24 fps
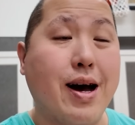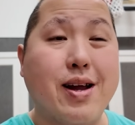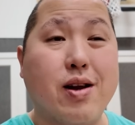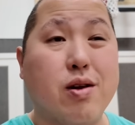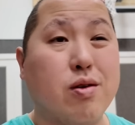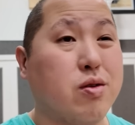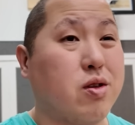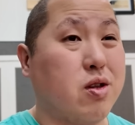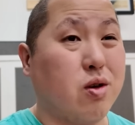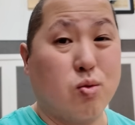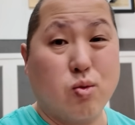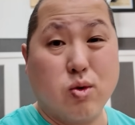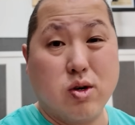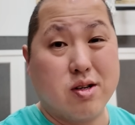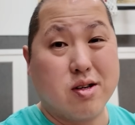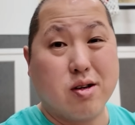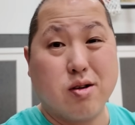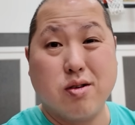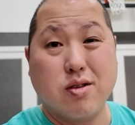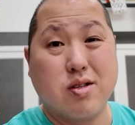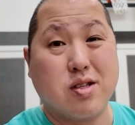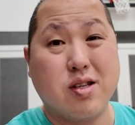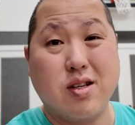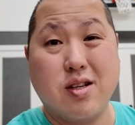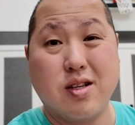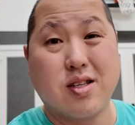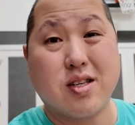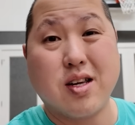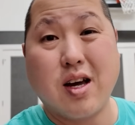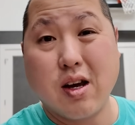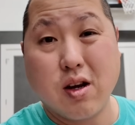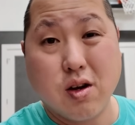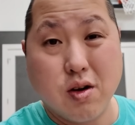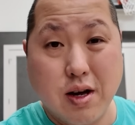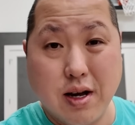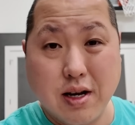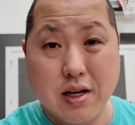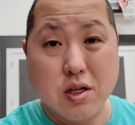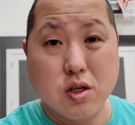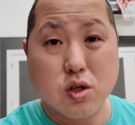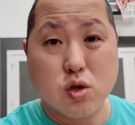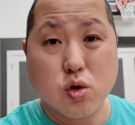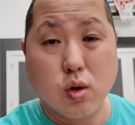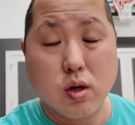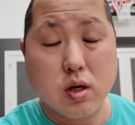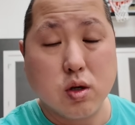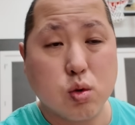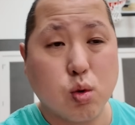I don't think we're just gonna see the cycle end in
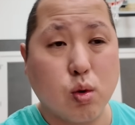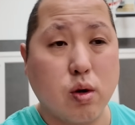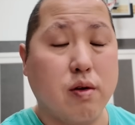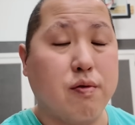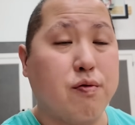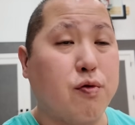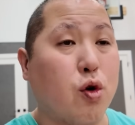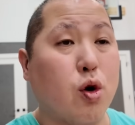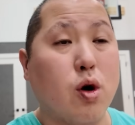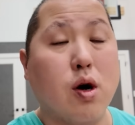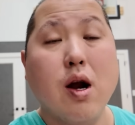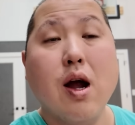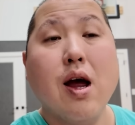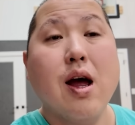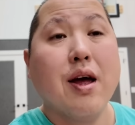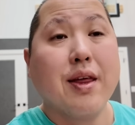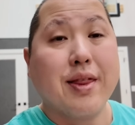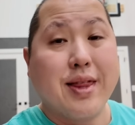2024.